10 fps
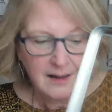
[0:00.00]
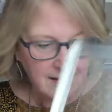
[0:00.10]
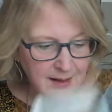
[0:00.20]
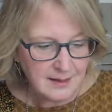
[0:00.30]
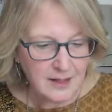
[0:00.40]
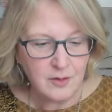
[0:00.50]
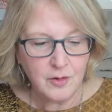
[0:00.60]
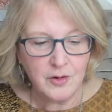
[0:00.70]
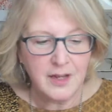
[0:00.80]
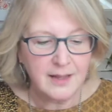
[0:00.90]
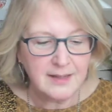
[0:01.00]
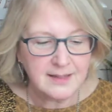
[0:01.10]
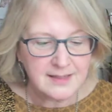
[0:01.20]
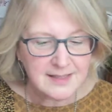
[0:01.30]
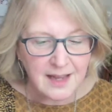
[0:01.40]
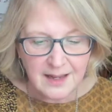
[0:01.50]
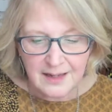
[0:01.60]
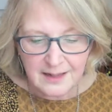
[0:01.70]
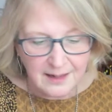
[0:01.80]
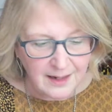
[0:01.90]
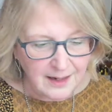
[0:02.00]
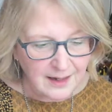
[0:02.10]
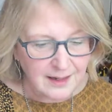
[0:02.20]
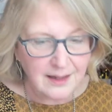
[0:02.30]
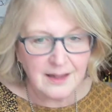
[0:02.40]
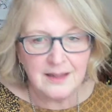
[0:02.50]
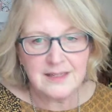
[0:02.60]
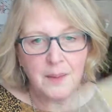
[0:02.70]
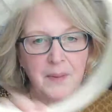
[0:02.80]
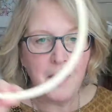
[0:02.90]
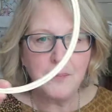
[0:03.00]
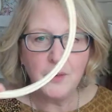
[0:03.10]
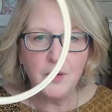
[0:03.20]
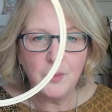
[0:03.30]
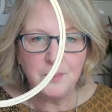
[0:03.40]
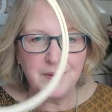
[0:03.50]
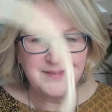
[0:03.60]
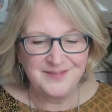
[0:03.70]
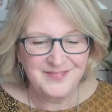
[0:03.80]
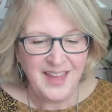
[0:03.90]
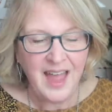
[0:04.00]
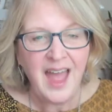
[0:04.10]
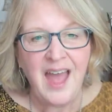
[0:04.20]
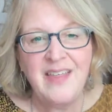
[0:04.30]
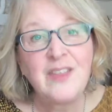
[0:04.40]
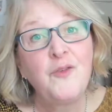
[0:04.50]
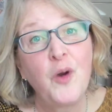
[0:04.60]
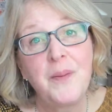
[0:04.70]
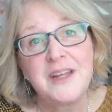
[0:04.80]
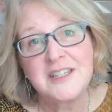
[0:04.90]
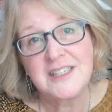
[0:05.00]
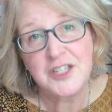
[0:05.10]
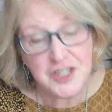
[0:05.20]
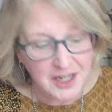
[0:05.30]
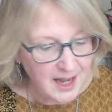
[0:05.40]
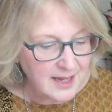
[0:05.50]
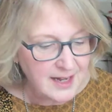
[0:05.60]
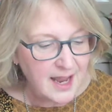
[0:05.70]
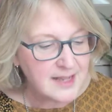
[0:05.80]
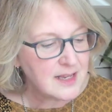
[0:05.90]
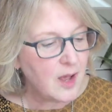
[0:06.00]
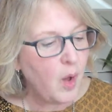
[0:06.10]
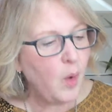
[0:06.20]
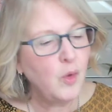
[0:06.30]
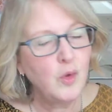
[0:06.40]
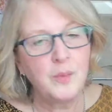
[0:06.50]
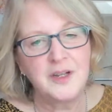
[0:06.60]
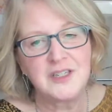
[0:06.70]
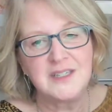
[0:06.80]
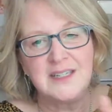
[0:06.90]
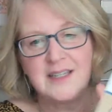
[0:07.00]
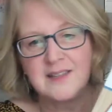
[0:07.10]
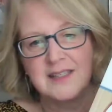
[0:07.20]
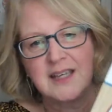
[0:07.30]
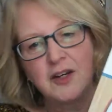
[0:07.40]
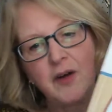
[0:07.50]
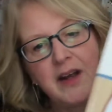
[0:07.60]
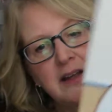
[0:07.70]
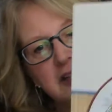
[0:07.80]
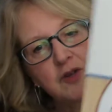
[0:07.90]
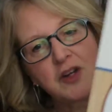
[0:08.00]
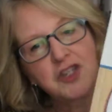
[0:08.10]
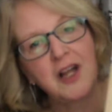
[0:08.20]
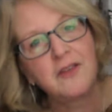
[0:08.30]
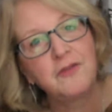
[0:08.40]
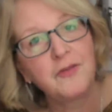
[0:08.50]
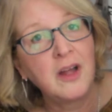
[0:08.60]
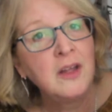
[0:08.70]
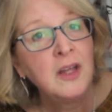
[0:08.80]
that let you create that design, and a bamboo hoop. And then the 4-page stitching guide has a whole bunch of details. It's got a great illustration on the front